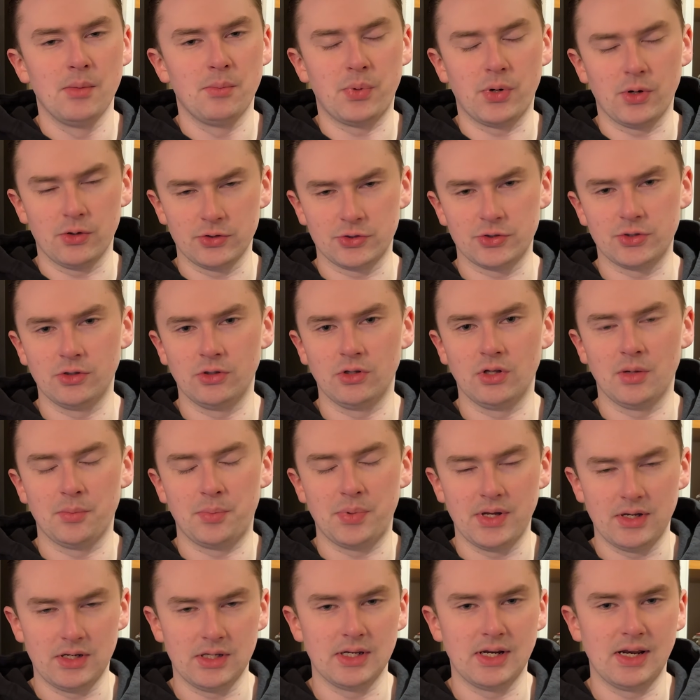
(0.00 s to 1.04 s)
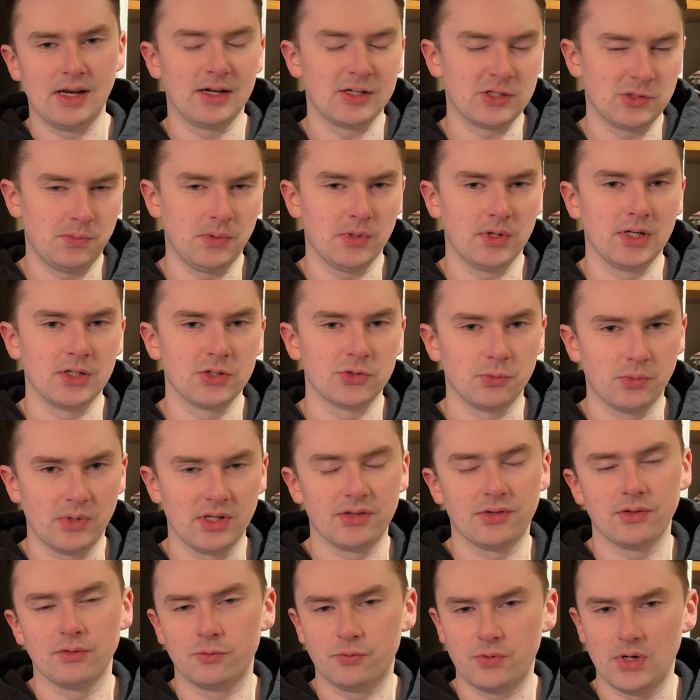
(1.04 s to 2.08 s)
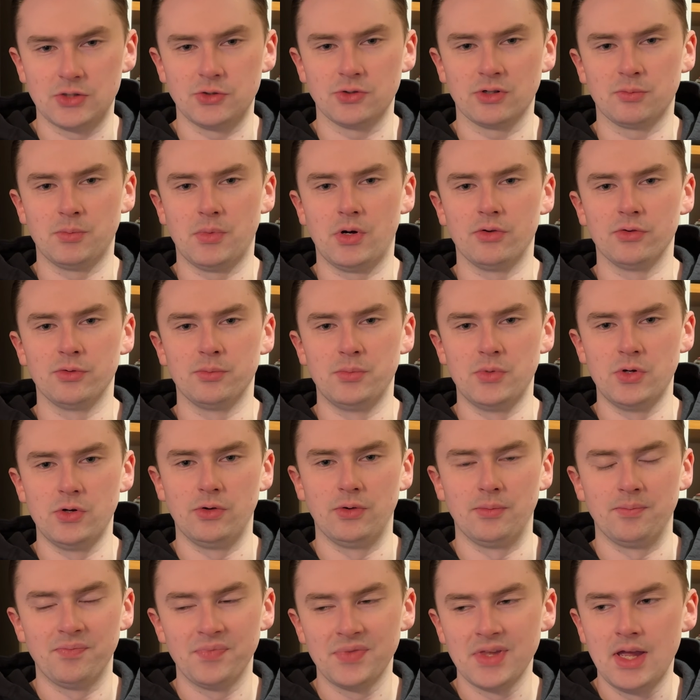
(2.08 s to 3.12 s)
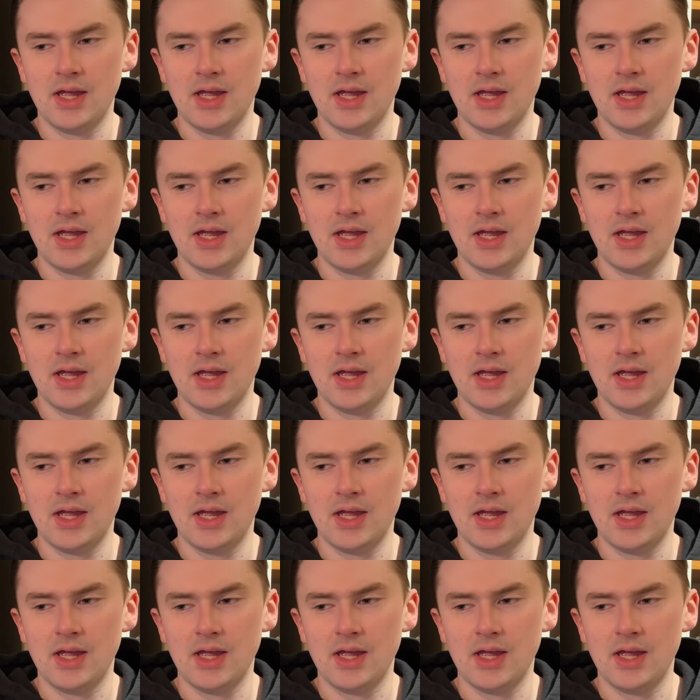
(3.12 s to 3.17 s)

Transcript: personal opinion and experience with Frederic Malle The Moon.